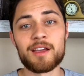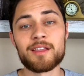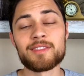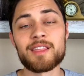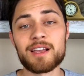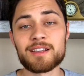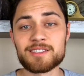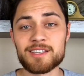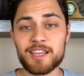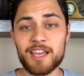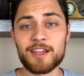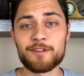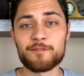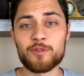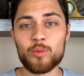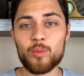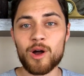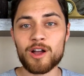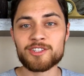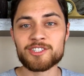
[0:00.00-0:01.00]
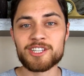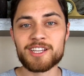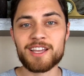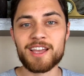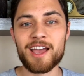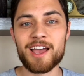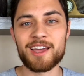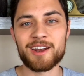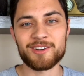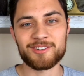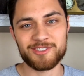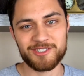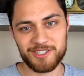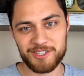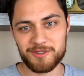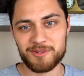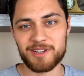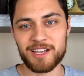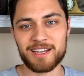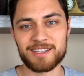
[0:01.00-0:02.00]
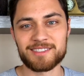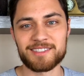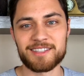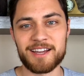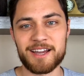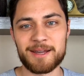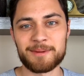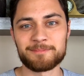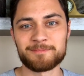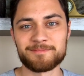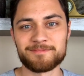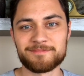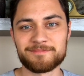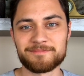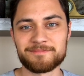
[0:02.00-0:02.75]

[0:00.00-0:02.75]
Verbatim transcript: Thanks again for watching, and I'll see you next time.